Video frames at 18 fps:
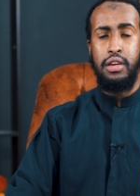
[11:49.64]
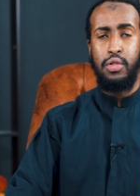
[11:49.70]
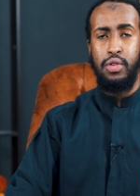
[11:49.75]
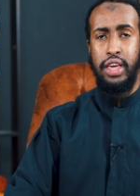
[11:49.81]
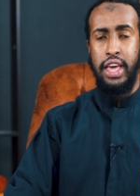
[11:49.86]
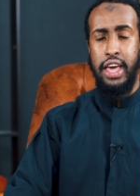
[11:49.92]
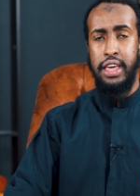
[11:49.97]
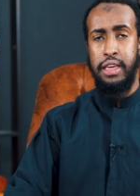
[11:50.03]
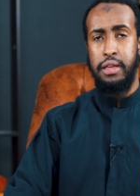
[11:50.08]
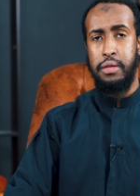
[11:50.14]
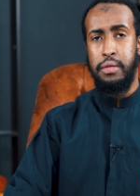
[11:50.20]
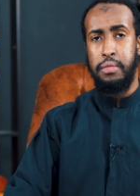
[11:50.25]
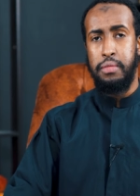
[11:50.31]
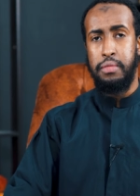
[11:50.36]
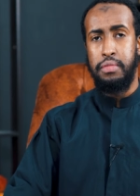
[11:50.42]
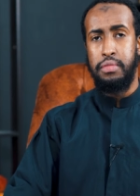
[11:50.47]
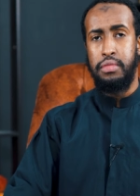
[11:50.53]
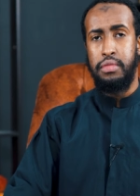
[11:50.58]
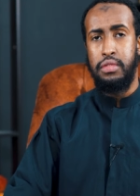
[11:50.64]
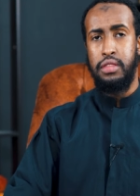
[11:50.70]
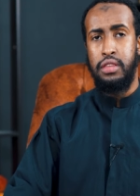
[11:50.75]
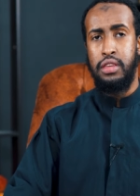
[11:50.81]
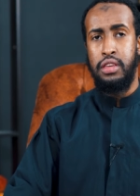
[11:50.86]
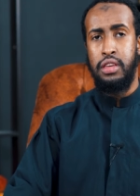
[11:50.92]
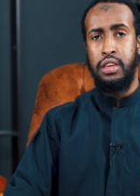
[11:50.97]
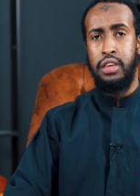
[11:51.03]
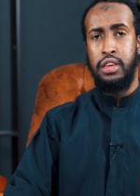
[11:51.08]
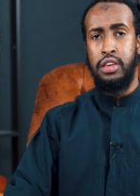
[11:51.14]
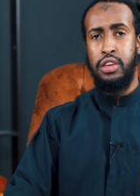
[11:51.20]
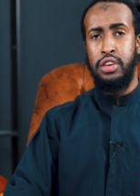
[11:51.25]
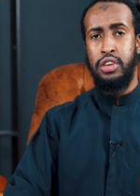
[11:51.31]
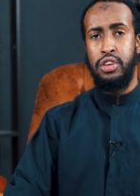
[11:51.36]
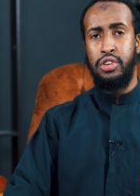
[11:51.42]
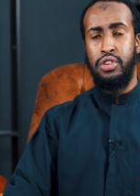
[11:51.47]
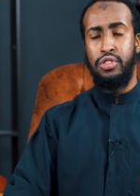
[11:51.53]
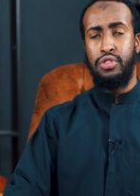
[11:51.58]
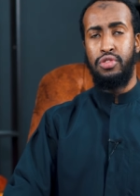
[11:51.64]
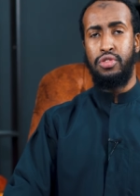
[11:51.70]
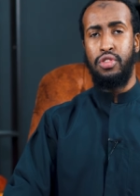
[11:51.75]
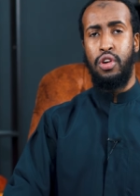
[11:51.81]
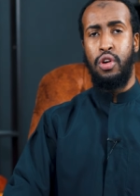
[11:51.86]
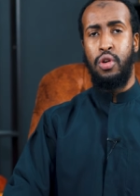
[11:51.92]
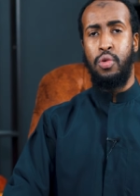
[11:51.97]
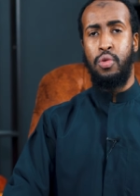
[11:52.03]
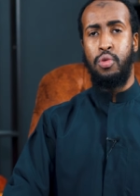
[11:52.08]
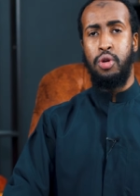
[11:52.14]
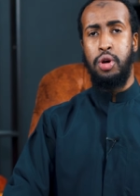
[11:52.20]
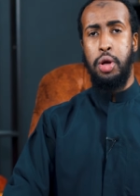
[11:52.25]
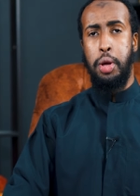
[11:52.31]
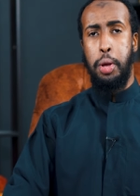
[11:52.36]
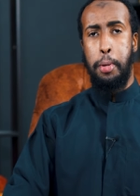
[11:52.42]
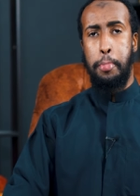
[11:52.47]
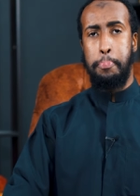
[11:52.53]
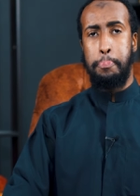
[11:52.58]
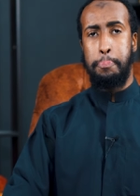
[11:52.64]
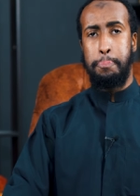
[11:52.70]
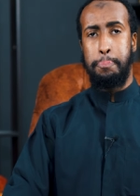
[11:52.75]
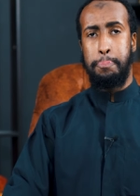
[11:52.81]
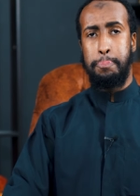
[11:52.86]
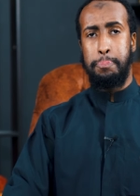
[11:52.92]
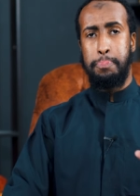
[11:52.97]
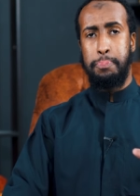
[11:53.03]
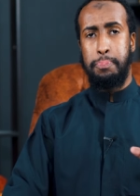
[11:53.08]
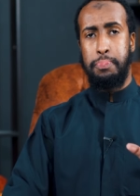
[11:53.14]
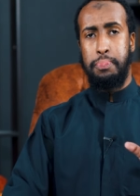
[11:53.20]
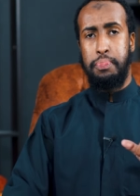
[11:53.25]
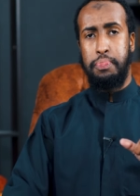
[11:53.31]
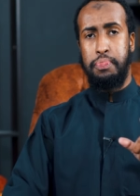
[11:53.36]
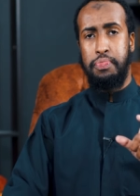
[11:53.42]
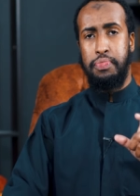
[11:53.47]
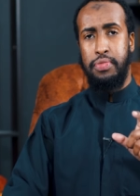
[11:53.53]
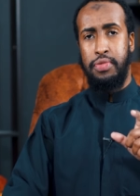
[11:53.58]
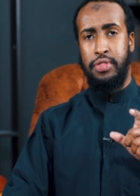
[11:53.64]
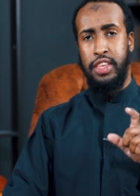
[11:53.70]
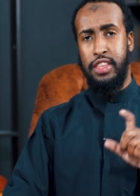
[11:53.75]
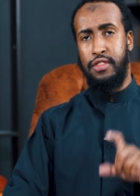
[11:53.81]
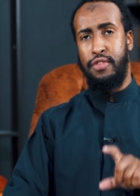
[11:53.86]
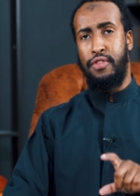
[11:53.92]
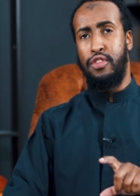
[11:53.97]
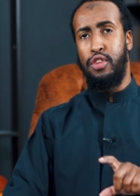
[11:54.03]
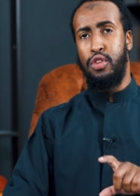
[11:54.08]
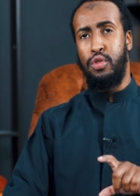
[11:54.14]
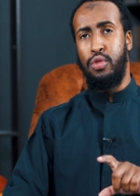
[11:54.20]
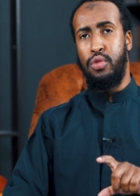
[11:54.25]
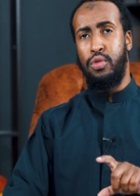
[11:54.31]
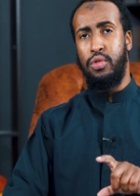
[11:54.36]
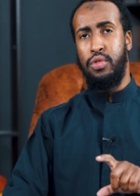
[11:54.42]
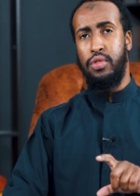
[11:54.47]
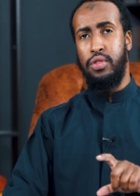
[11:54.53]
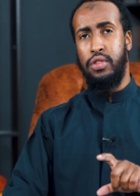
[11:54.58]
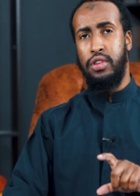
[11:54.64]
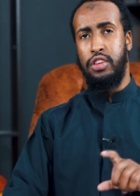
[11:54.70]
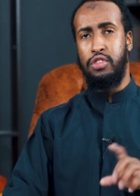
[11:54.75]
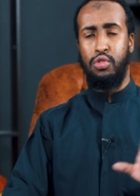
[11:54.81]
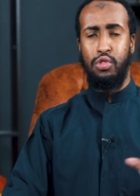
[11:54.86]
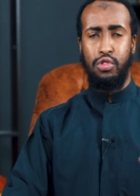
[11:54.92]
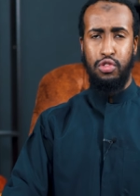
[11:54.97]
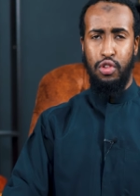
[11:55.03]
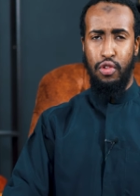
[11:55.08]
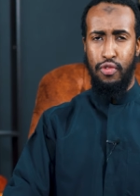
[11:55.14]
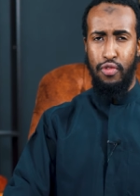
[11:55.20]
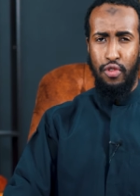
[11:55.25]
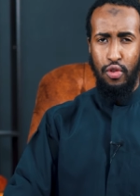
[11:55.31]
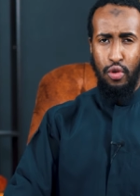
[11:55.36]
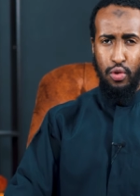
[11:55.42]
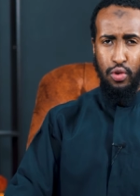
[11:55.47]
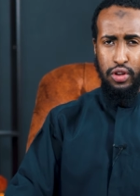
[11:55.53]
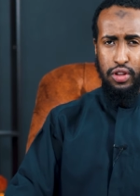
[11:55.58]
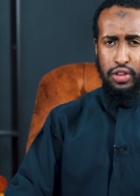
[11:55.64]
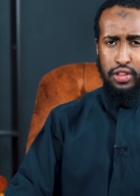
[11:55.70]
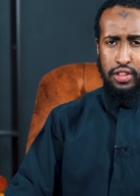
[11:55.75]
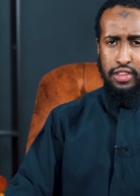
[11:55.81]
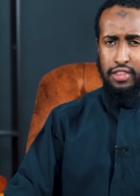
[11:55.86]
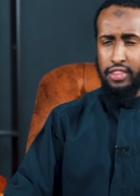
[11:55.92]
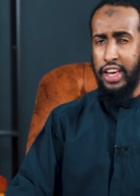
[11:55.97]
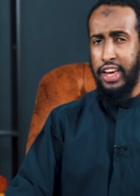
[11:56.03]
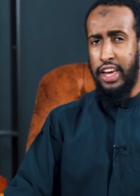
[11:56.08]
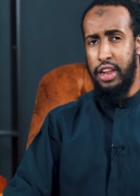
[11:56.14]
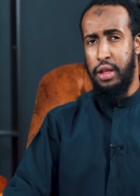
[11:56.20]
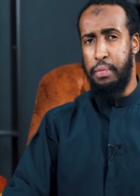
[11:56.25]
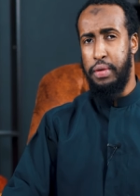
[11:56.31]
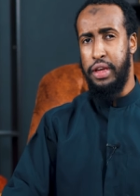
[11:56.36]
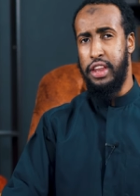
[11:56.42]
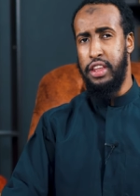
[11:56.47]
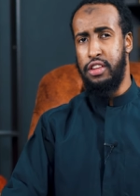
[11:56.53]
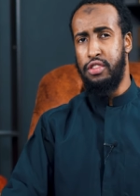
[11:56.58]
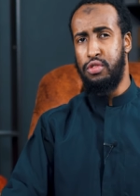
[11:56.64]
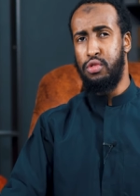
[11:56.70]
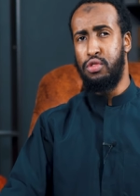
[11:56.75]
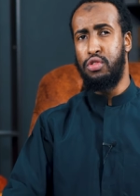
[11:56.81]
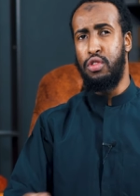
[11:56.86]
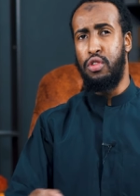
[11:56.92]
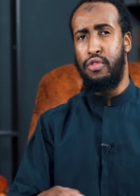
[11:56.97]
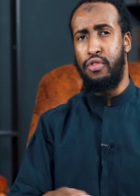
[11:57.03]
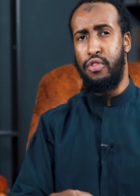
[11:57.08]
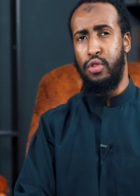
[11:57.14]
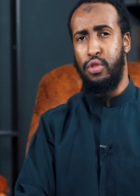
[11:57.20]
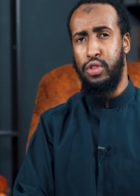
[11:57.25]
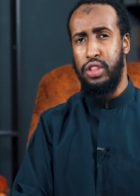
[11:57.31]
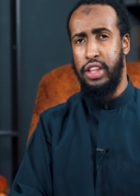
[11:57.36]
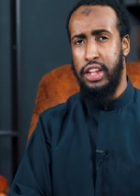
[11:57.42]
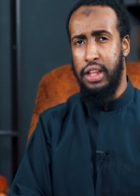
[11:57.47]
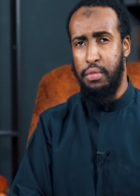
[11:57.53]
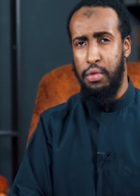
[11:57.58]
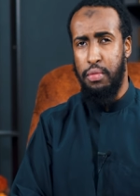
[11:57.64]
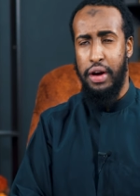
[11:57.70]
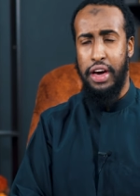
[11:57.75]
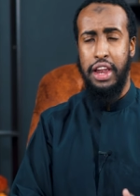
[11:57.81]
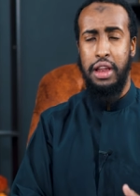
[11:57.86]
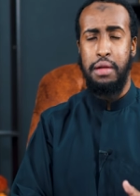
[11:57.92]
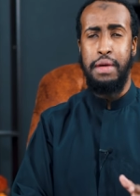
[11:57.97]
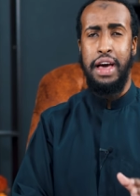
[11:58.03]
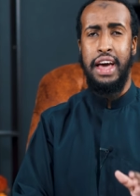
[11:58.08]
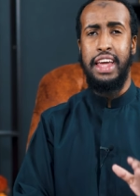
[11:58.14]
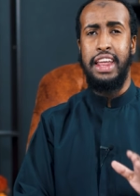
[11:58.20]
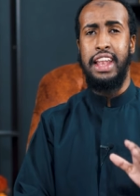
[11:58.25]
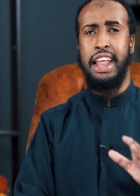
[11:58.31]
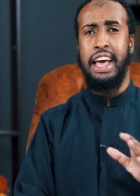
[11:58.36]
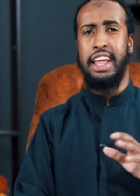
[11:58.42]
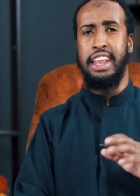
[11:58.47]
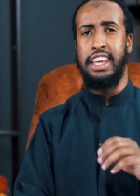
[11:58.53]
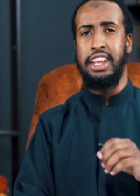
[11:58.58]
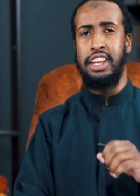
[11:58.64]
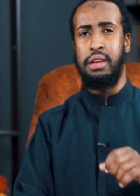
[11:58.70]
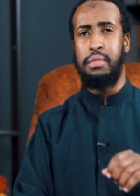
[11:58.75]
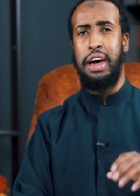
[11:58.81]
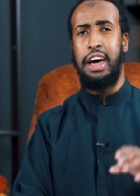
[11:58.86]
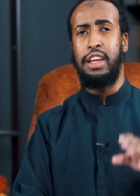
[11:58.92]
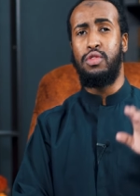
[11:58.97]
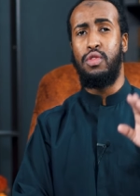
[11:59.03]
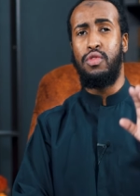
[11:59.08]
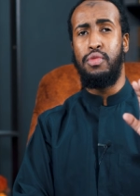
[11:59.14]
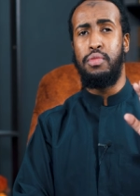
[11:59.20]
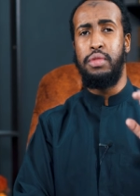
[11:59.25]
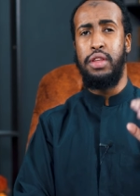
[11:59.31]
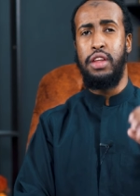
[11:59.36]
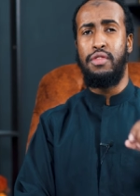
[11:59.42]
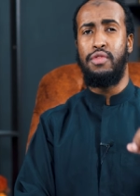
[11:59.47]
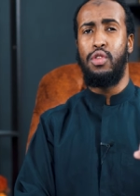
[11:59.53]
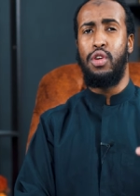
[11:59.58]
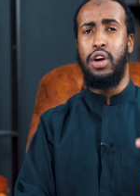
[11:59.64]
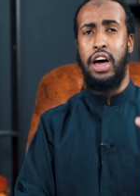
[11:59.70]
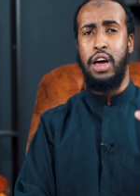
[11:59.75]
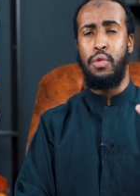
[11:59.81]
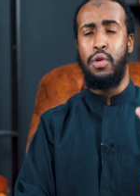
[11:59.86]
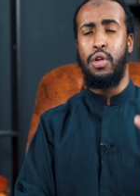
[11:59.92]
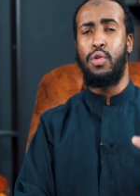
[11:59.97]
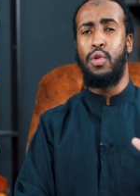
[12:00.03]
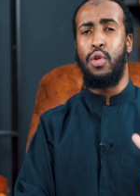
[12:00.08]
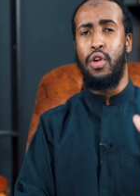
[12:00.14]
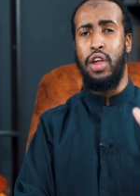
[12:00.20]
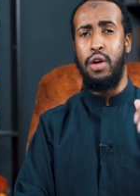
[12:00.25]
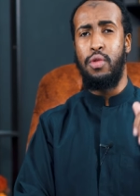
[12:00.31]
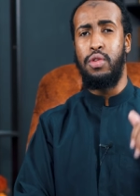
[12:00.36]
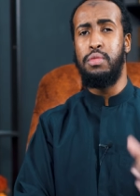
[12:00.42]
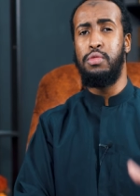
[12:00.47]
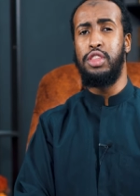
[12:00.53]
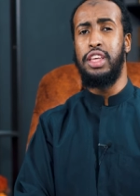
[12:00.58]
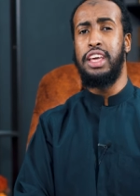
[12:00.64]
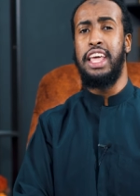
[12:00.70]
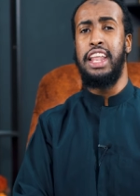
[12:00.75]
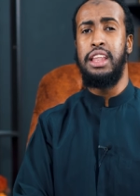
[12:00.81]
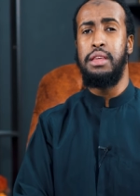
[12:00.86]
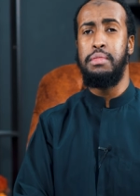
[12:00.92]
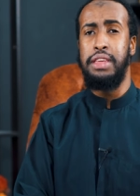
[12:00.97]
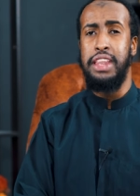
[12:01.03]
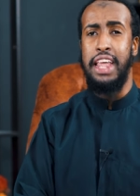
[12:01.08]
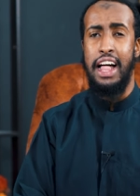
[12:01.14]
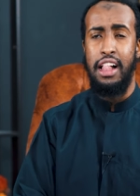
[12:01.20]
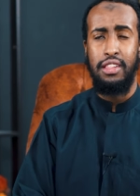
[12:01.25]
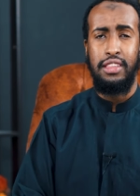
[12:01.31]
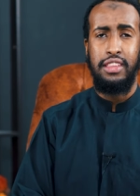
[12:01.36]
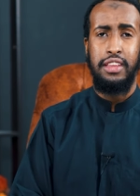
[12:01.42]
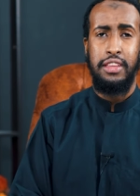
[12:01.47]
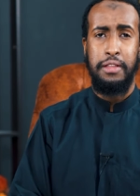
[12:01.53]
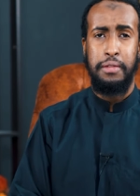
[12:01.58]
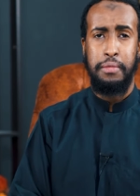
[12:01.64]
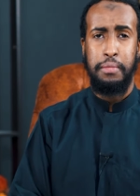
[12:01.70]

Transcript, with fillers: Okay? So, this view is also flawed. The second opinion is also flawed that Abu Bakr al-Baqillani and Jama'at min al-Fuqaha wal-Qurra wal-Mutakallimin held.